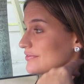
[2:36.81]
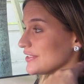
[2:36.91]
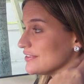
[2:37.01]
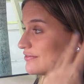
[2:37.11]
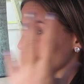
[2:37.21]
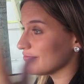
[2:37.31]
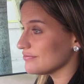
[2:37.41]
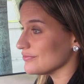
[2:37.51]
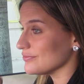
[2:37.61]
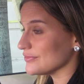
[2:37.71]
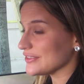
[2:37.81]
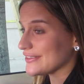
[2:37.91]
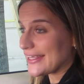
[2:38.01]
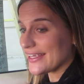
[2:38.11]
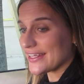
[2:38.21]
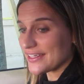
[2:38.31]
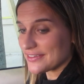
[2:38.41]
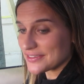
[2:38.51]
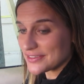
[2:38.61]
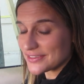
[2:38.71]
then was late
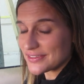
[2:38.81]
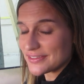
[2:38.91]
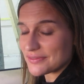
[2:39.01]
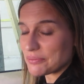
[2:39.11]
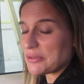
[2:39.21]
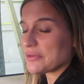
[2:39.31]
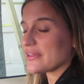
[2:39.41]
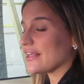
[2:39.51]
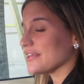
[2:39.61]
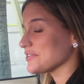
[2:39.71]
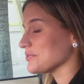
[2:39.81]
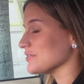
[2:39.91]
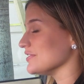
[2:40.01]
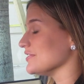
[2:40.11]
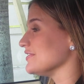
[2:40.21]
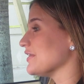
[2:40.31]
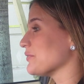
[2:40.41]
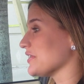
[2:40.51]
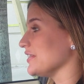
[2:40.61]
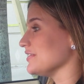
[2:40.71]
getting to meet with Alex for the
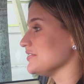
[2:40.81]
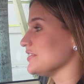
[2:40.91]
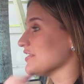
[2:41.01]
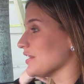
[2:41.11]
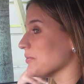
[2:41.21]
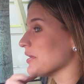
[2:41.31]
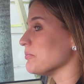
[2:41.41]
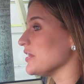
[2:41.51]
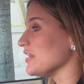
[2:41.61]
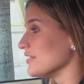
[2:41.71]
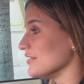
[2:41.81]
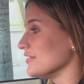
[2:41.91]
networking. He had to come get me.